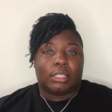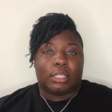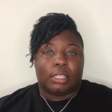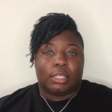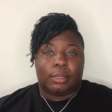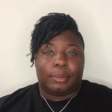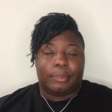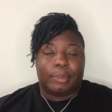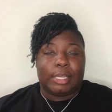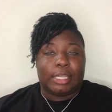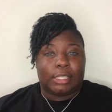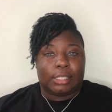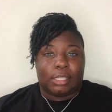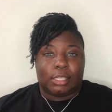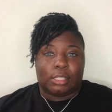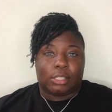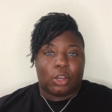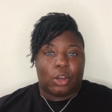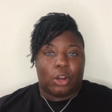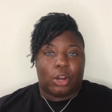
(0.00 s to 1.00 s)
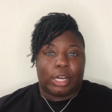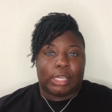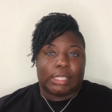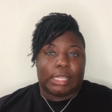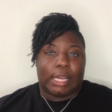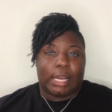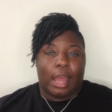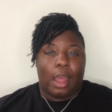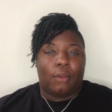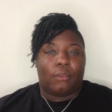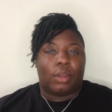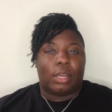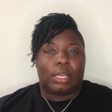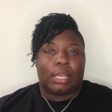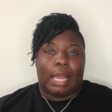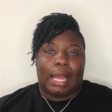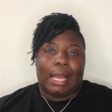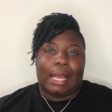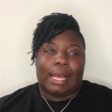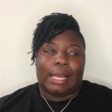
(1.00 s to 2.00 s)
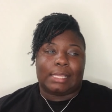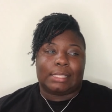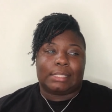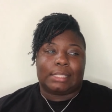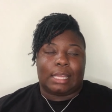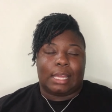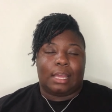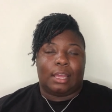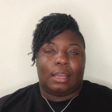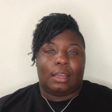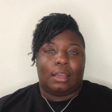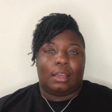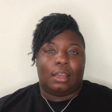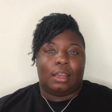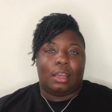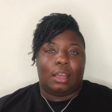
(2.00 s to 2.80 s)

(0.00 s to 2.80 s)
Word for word: the little business cards, and I realize that